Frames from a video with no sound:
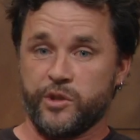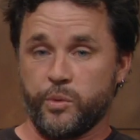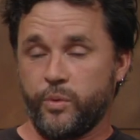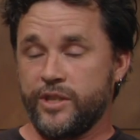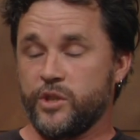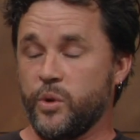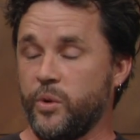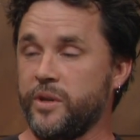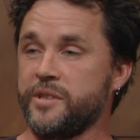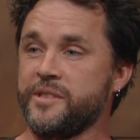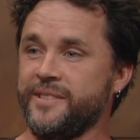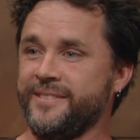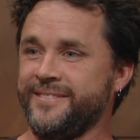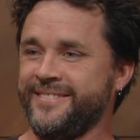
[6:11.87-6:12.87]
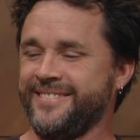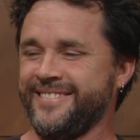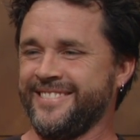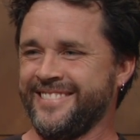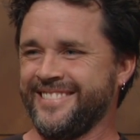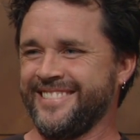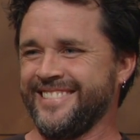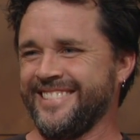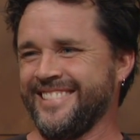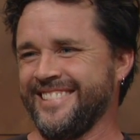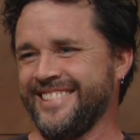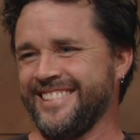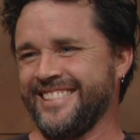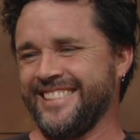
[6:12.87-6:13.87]
yeah. a resource. Yeah, it's a great
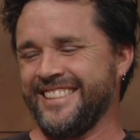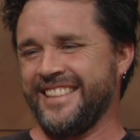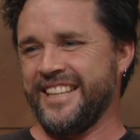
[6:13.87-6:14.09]
resource for yes.